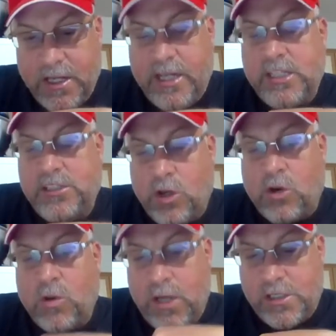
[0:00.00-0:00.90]
and so did
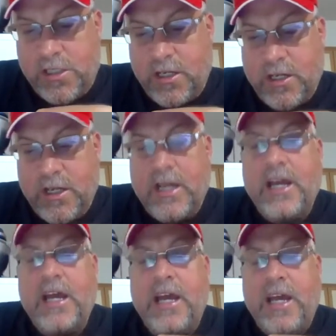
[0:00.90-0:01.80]
Russia.
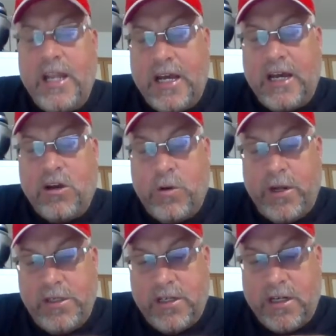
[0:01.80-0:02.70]
And now
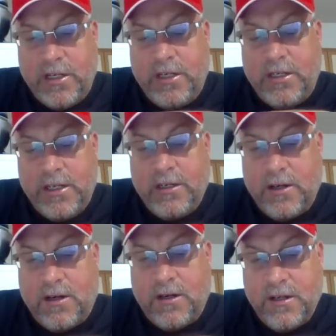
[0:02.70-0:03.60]
Kim Jong-un Ding
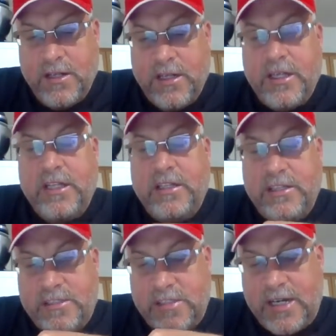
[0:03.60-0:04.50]
Dong
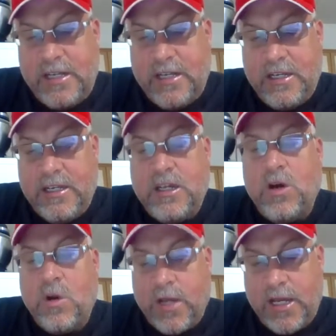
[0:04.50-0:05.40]
decided,
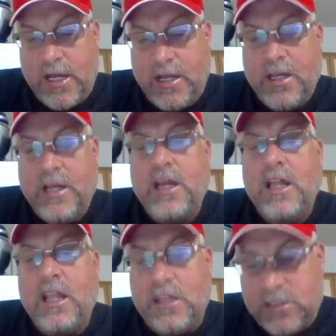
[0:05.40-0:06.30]
okay,
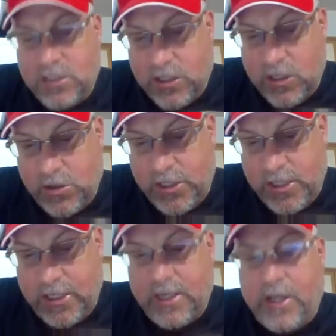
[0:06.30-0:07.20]
let's
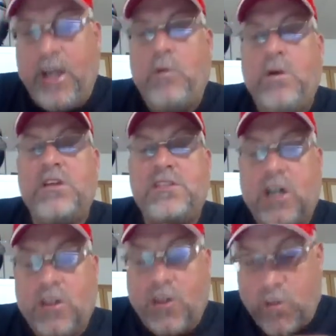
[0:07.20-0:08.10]
negotiate. He went to
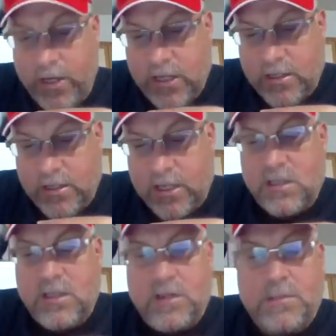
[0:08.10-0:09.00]
South Korea, talked
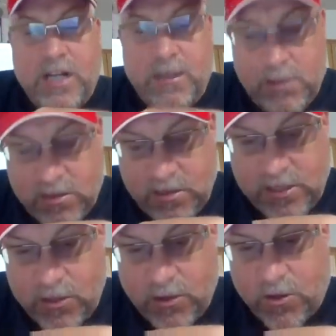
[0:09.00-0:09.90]
to the prime minister of
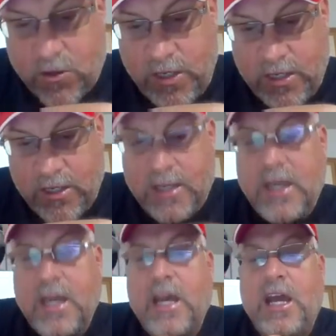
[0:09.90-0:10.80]
South Korea,
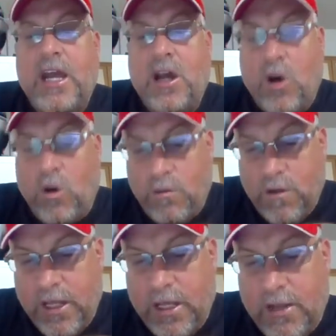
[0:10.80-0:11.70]
and
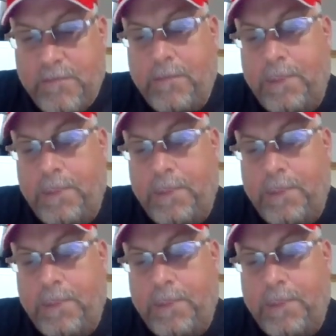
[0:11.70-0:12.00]
hopefully,